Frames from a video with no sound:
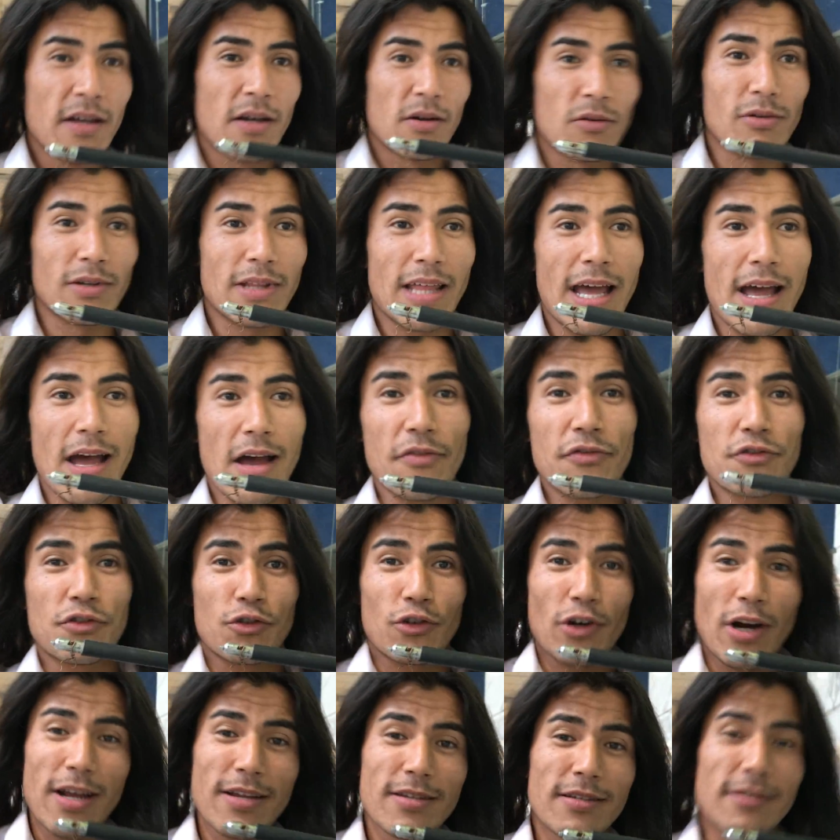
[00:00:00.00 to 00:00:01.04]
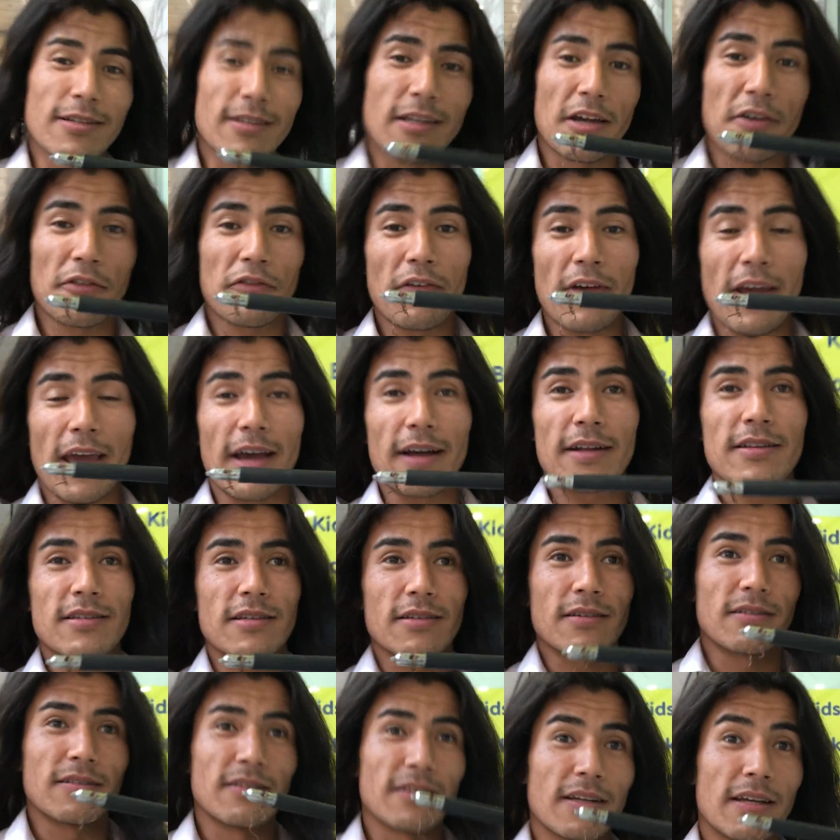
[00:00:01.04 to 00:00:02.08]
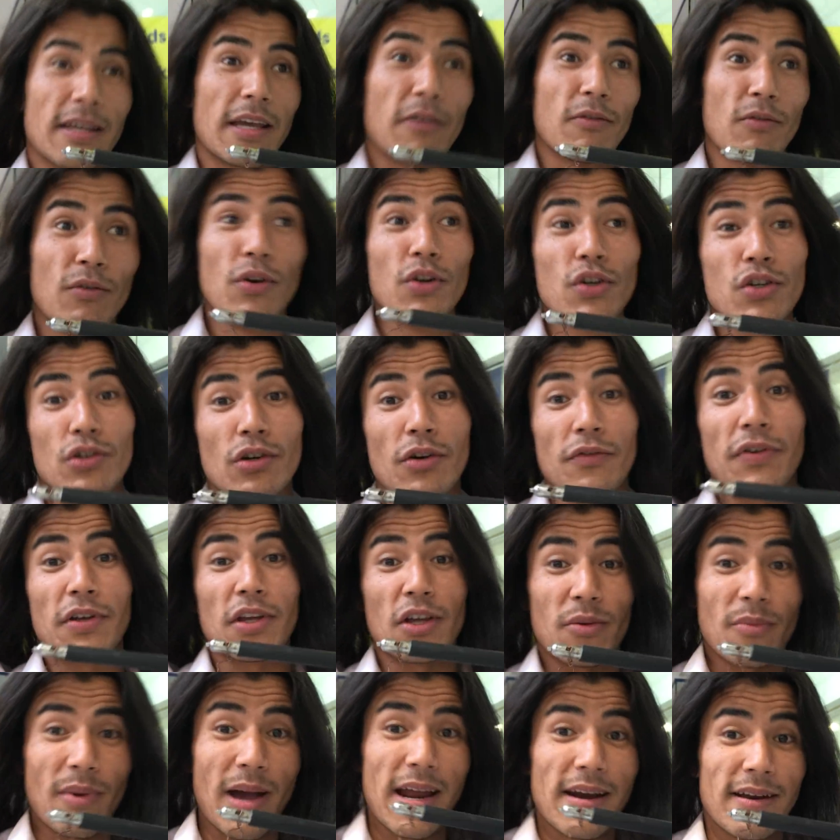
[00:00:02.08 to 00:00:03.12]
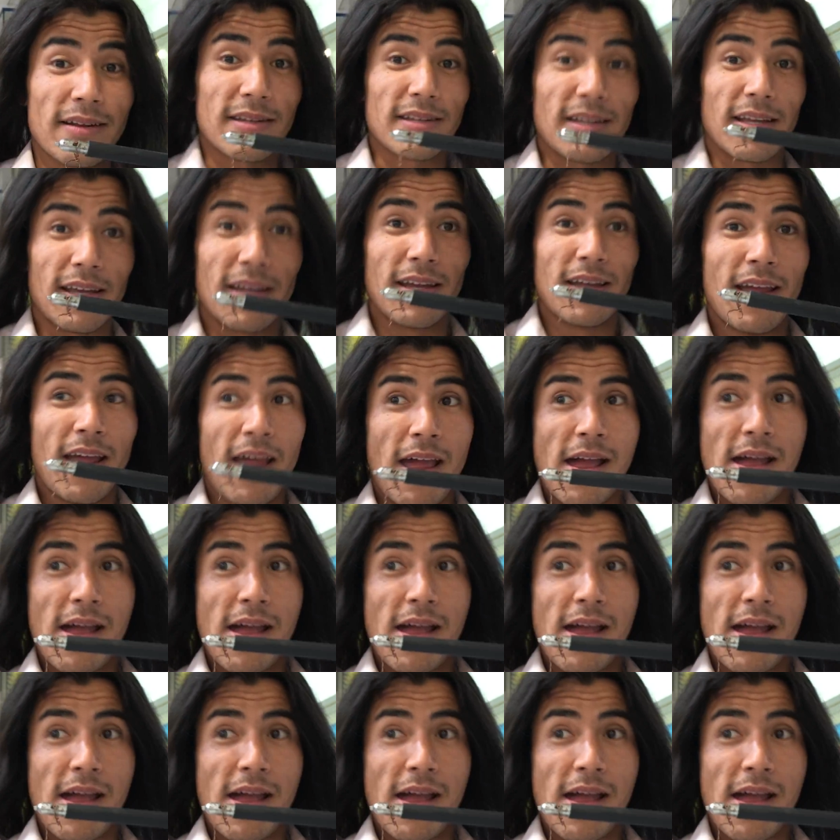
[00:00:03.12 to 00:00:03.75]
would have drastic effects on the evolution of humanity